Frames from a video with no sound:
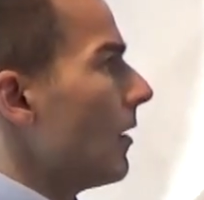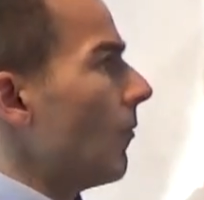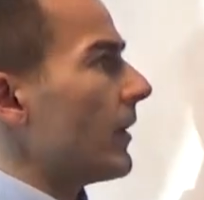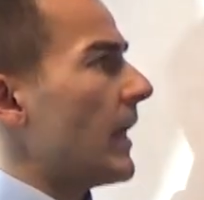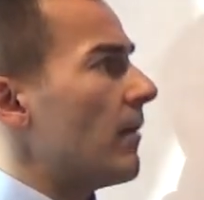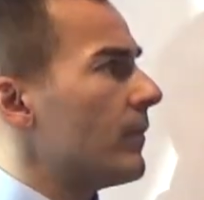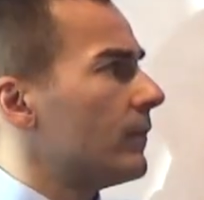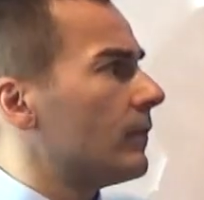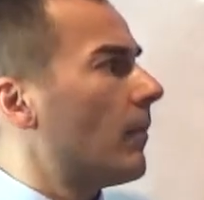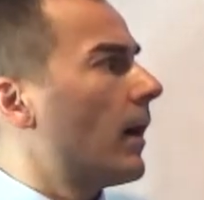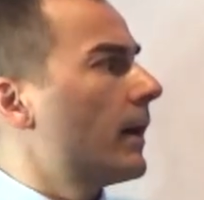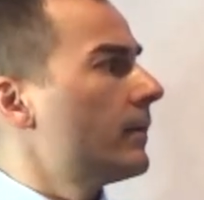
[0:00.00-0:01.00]
But have this
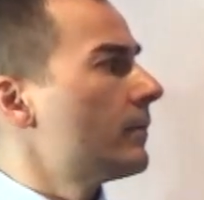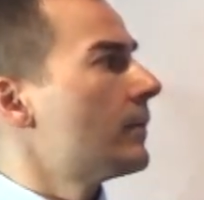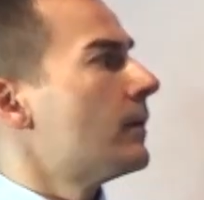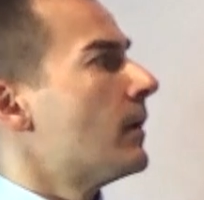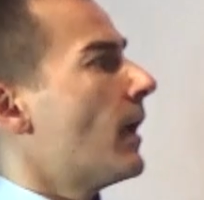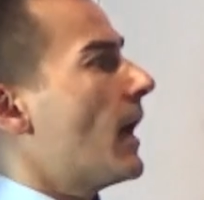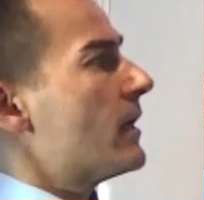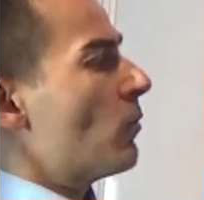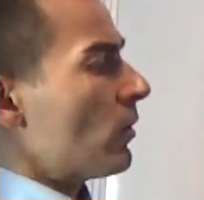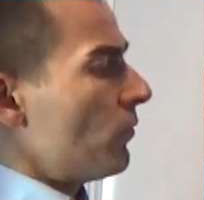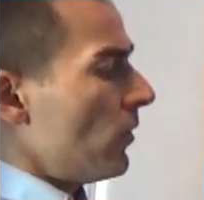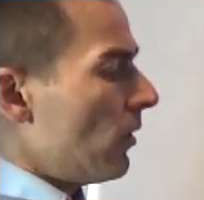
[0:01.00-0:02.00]
in mind, and then
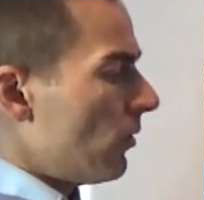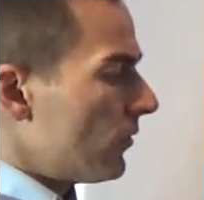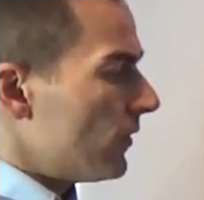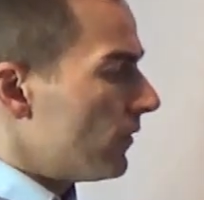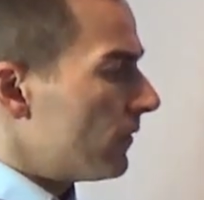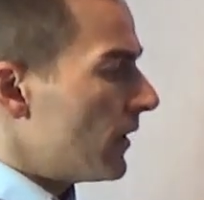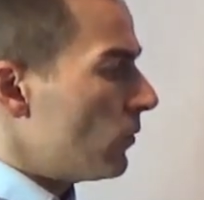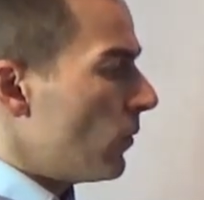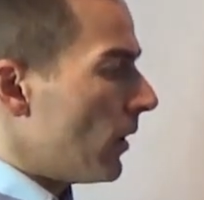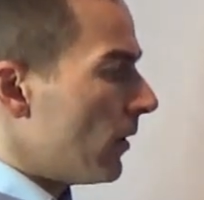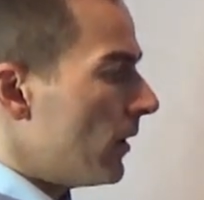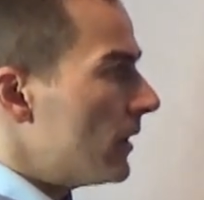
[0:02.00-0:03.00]
what follows is that we
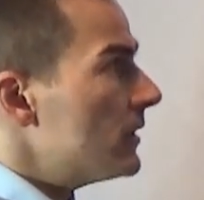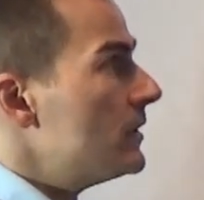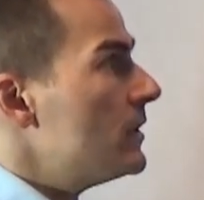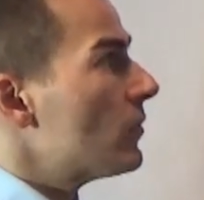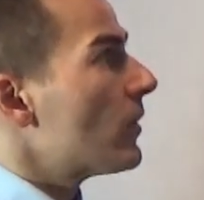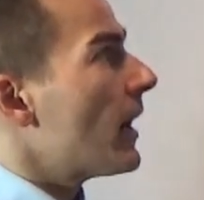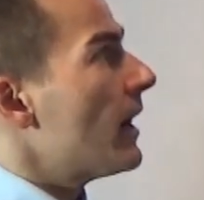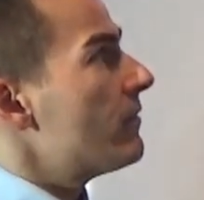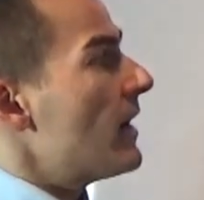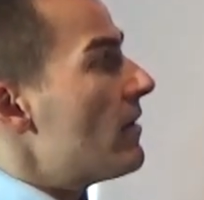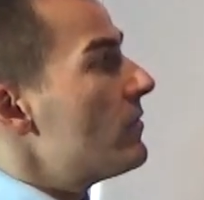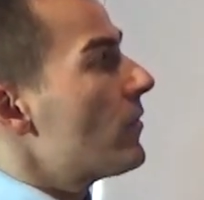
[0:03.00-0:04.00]
will
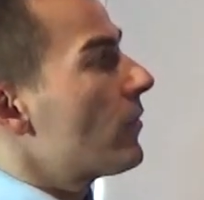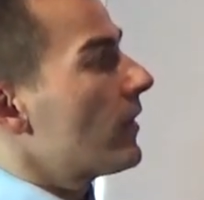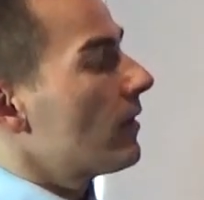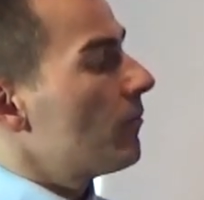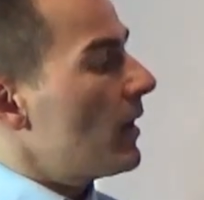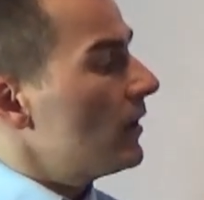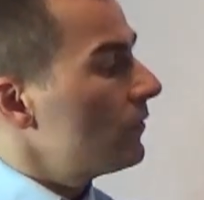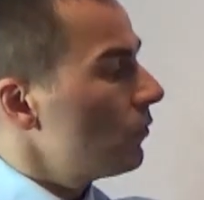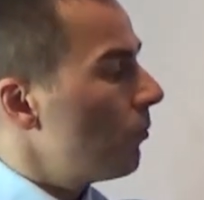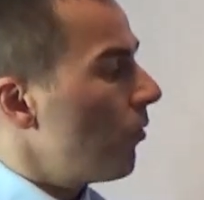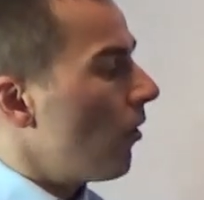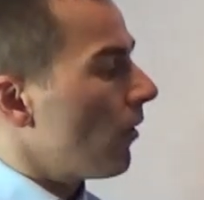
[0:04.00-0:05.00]
derive everything based
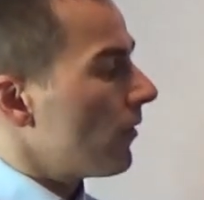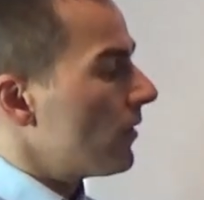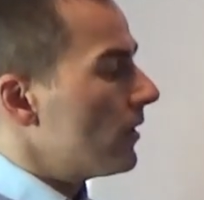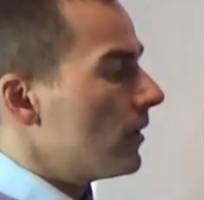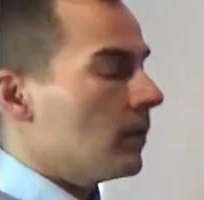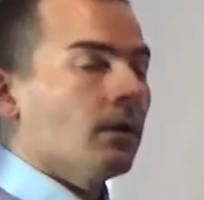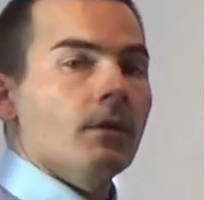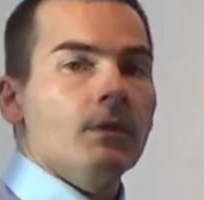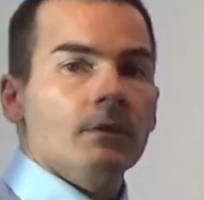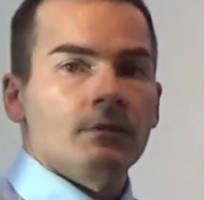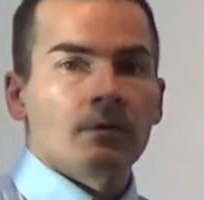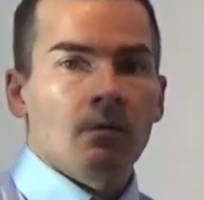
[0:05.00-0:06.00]
upon
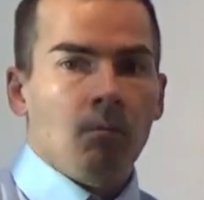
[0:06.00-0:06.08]
this